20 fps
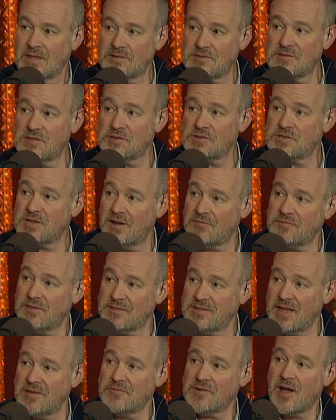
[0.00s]
This is the stuff
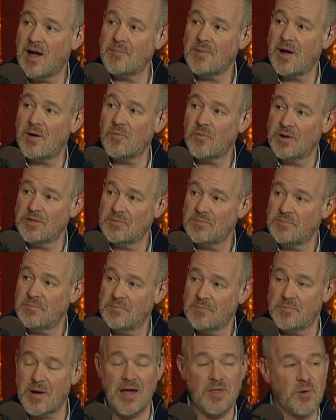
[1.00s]
that they've come up with.
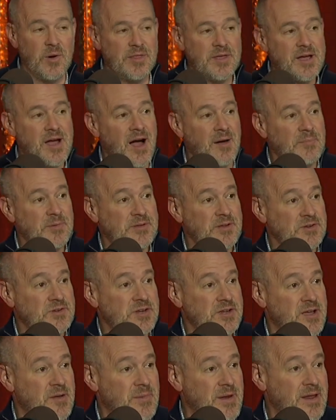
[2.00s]
By the way, the
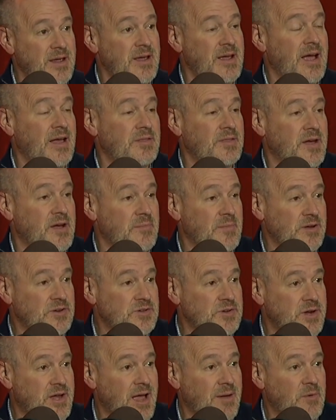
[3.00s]
competition committee and the
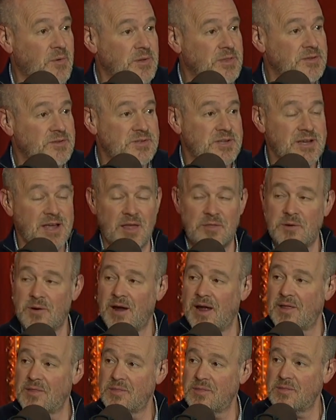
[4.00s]
commissioner came up with this together,
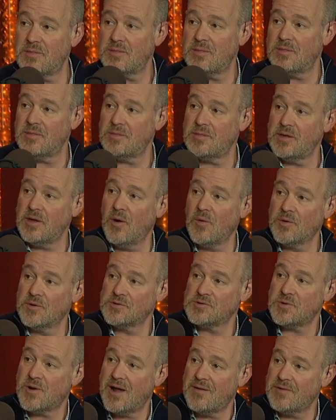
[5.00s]
and the
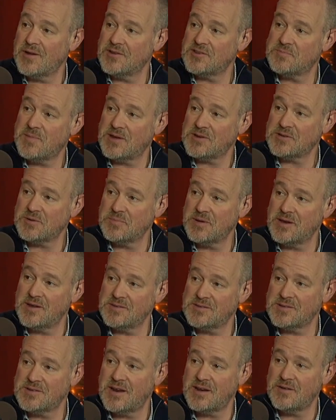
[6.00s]
owners are having a special
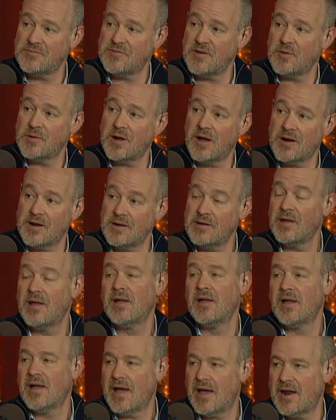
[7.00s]
meeting today to vote on it.
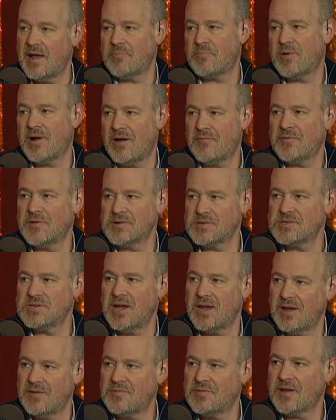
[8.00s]
And I proffer to
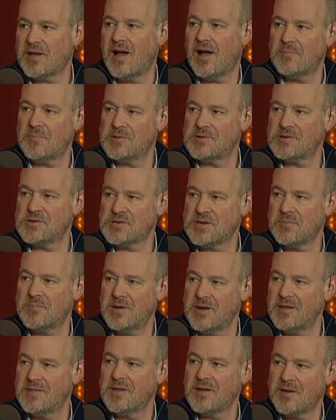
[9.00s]
say, if the competition
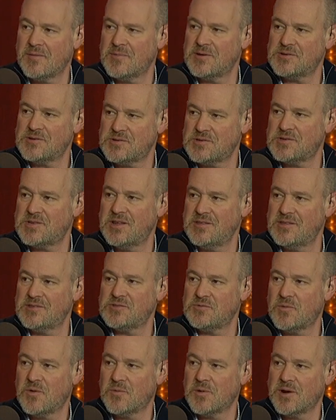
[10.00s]
committee and the commissioners say this
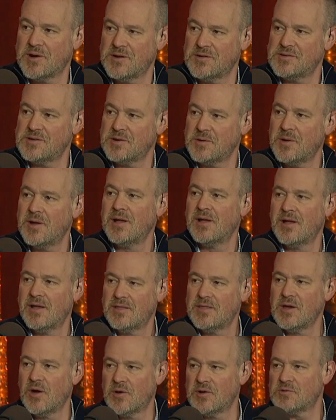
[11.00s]
is what we're going to do,
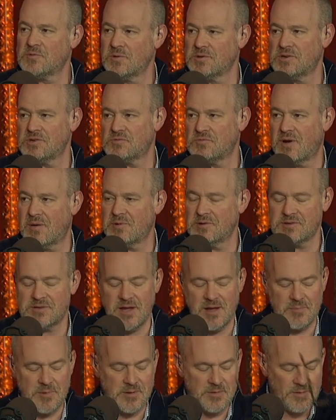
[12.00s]
the owners will just rubber
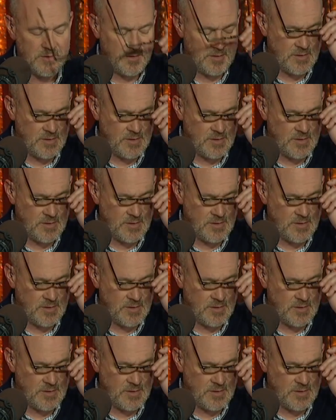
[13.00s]
stamp it.